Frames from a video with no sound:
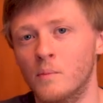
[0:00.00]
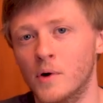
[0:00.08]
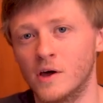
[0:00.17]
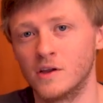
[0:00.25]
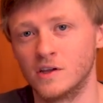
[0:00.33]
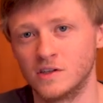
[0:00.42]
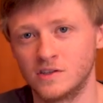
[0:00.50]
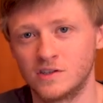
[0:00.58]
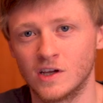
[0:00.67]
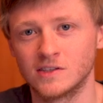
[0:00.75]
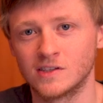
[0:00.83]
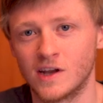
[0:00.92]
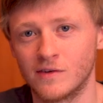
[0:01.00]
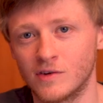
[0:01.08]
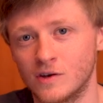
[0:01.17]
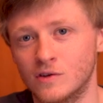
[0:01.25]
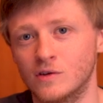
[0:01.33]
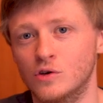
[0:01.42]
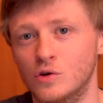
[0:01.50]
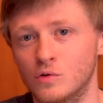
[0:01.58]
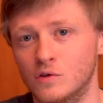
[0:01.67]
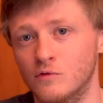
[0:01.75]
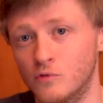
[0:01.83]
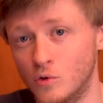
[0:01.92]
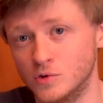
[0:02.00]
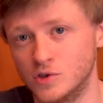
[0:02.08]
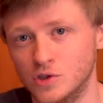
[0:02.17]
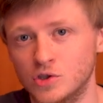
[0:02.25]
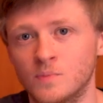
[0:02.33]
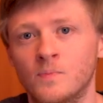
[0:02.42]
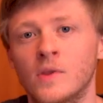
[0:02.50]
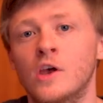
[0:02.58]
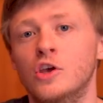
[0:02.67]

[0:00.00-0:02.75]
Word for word: but it doesn't have anything to do with the voltage.